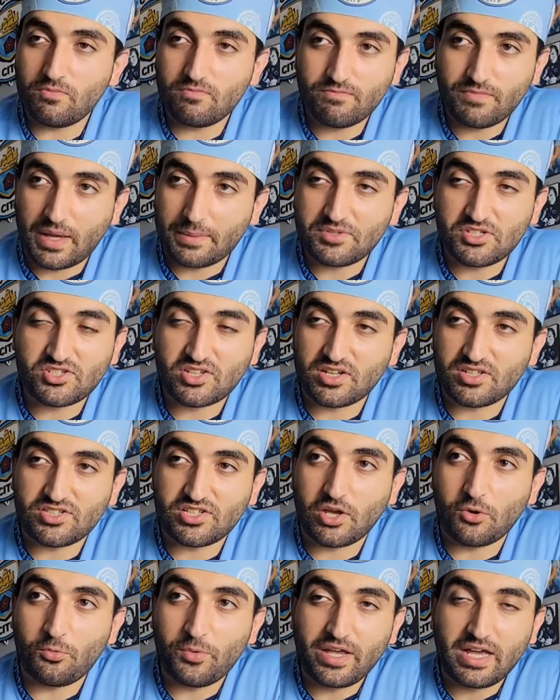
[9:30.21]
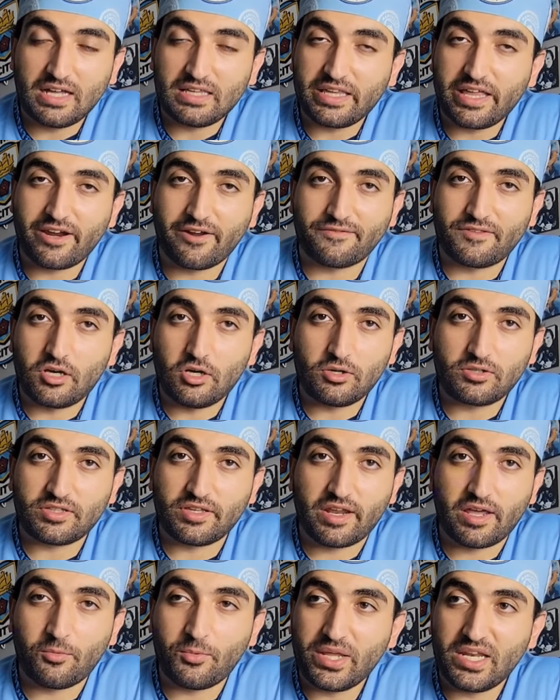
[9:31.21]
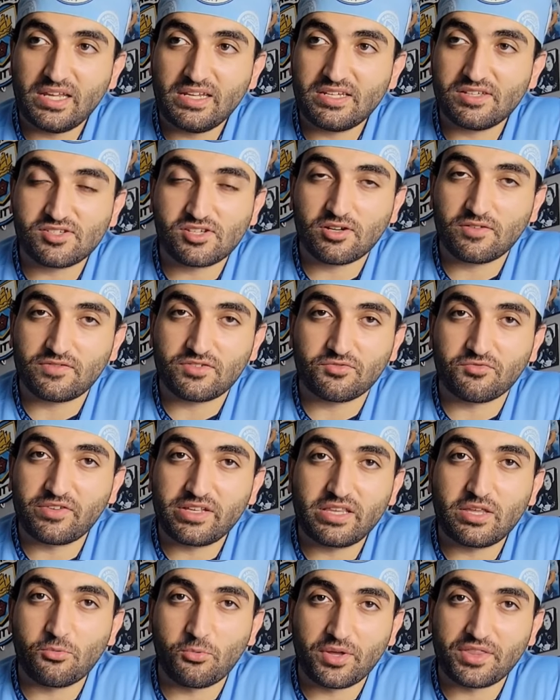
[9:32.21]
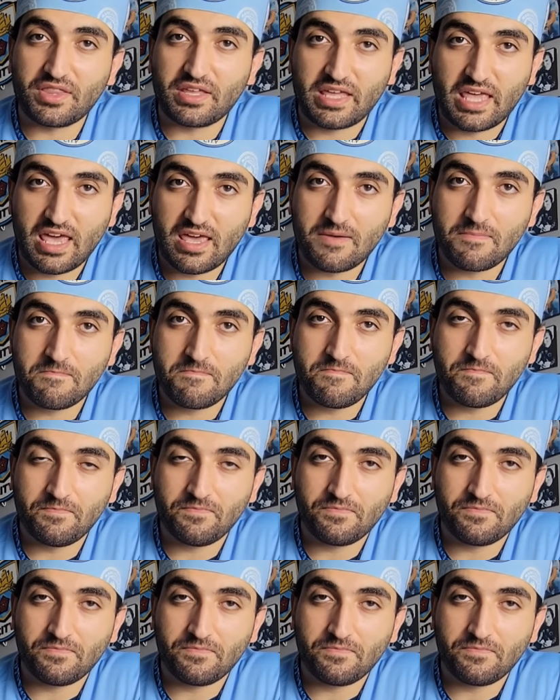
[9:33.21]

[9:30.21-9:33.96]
I'm just going to say, we got let off the hook today. We didn't deserve to really win the game.